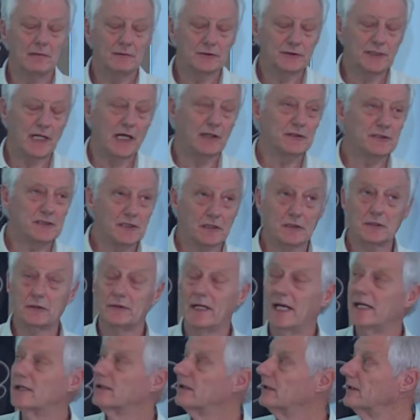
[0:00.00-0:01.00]
droughts are
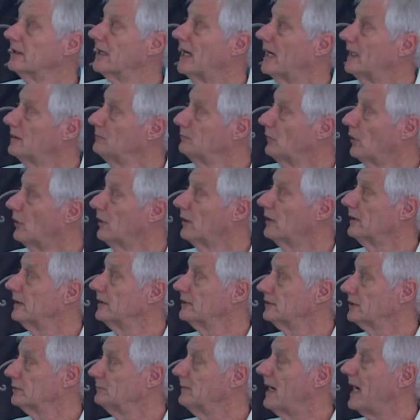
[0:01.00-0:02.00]
greater and more
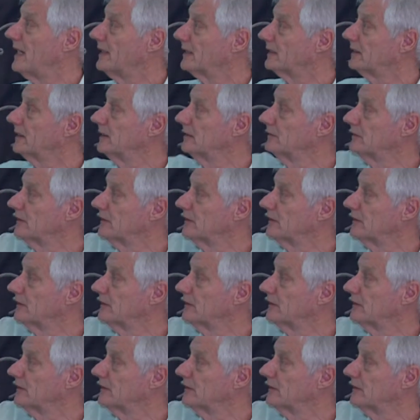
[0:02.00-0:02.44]
dramatic in